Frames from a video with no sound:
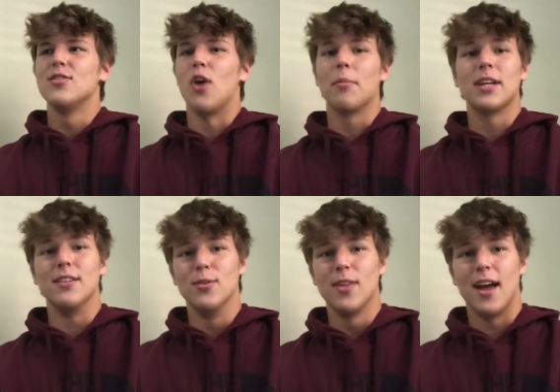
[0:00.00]
I'm gonna
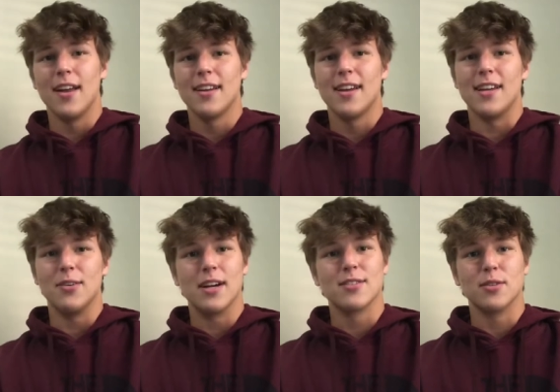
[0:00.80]
do that, and
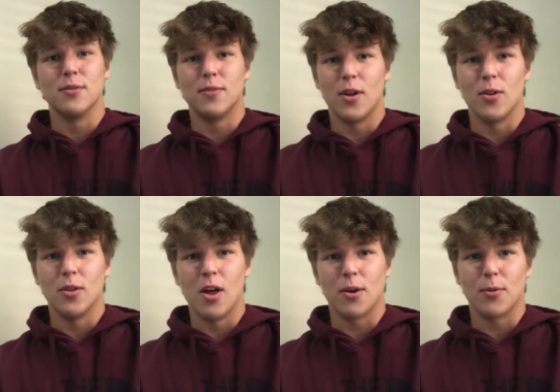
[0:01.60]
you guys are gonna follow
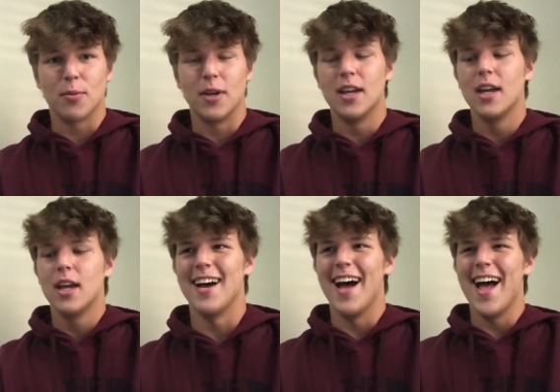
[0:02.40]
along with me.
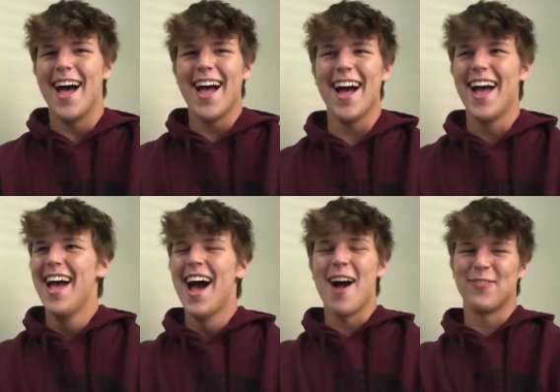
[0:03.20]

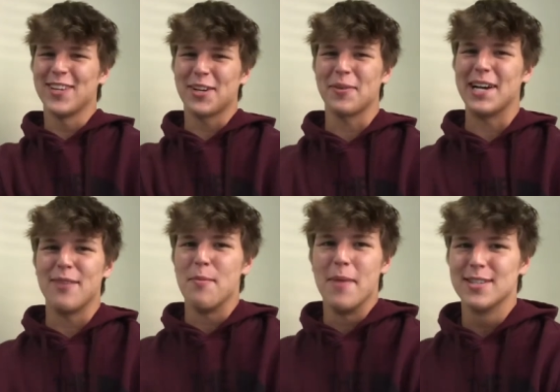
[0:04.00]
I feel like we're gonna
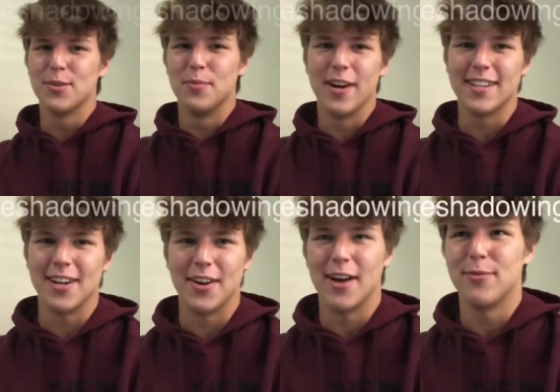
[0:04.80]
have a mental
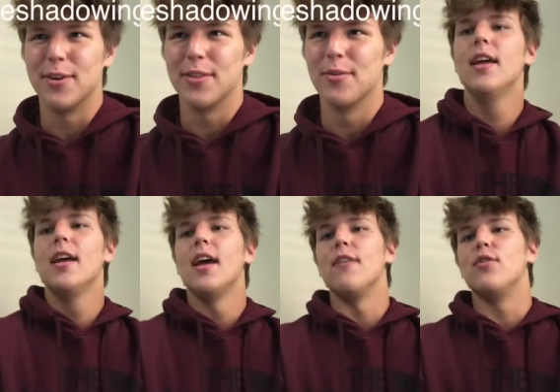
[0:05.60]
breakdown halfway through.
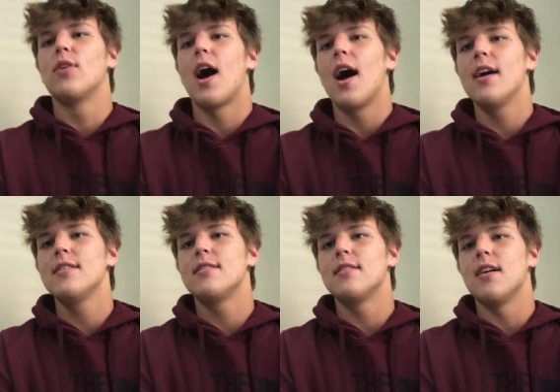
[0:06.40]
If you
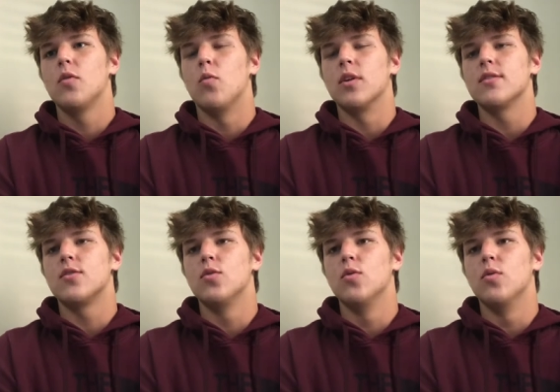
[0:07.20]
guys want
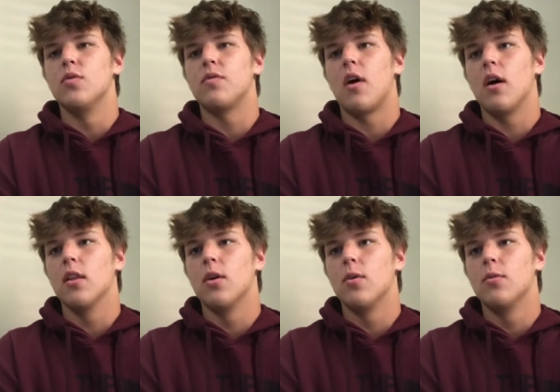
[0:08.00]
to
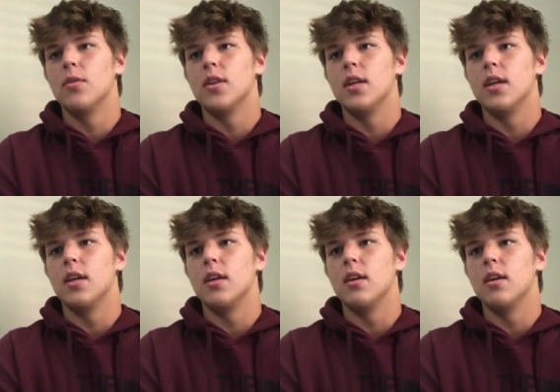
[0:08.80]
follow
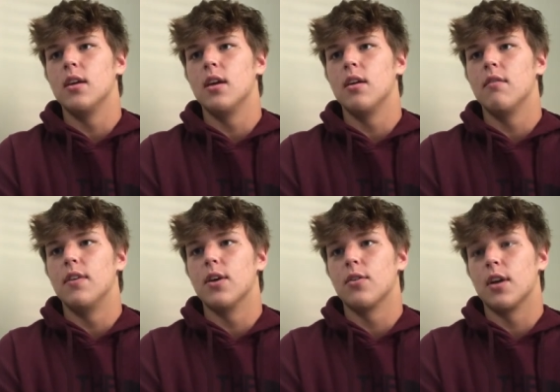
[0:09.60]
the
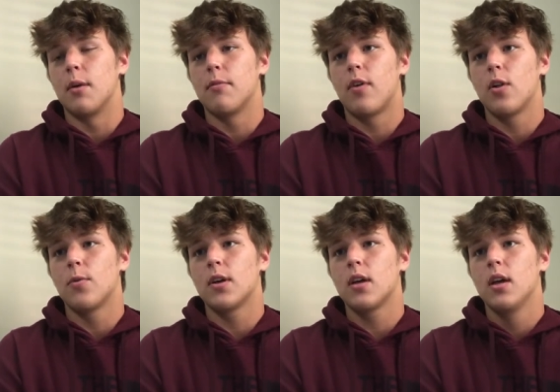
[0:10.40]
video that I'm following,